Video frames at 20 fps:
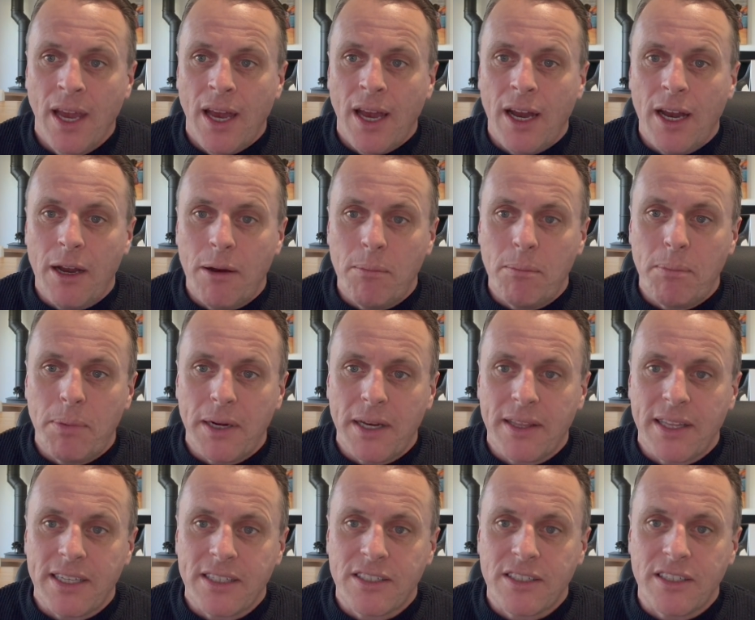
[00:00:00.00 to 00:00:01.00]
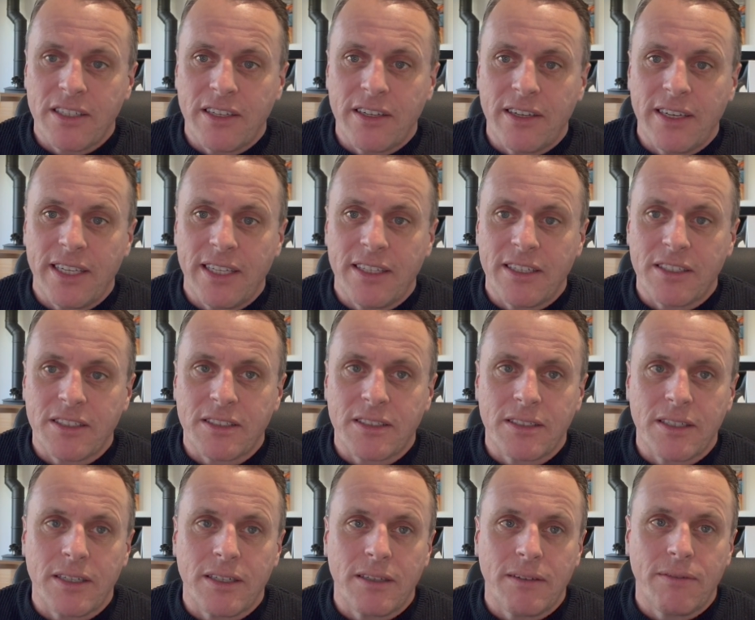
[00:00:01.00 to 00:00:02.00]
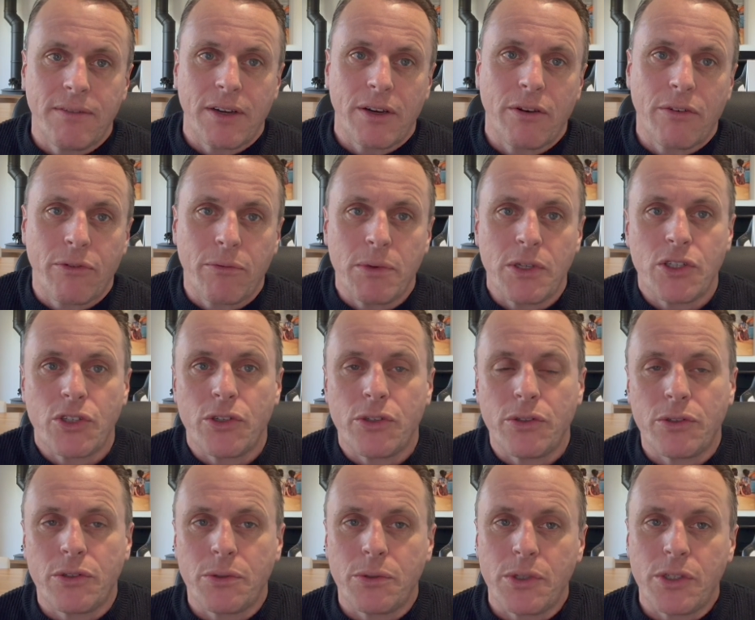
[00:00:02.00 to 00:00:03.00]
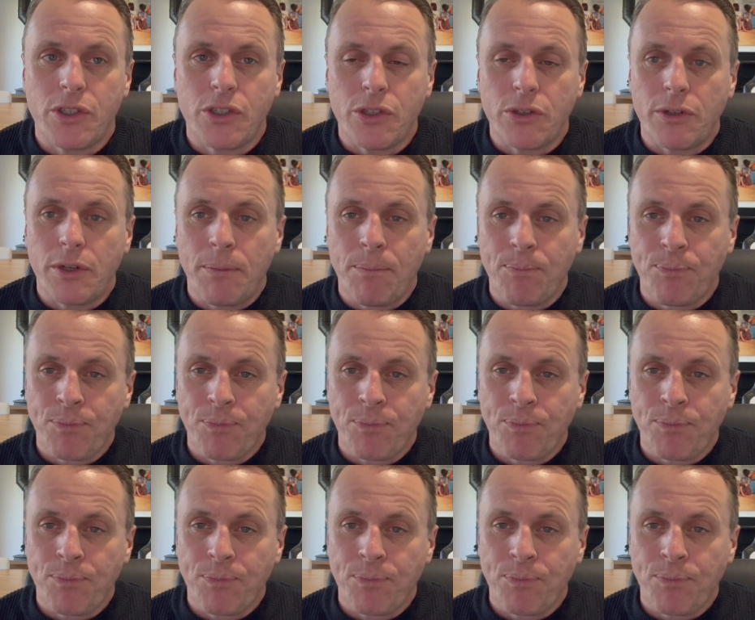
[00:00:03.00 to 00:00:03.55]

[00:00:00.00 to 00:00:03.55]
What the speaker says: But that certainly does vary from insurer to insurer.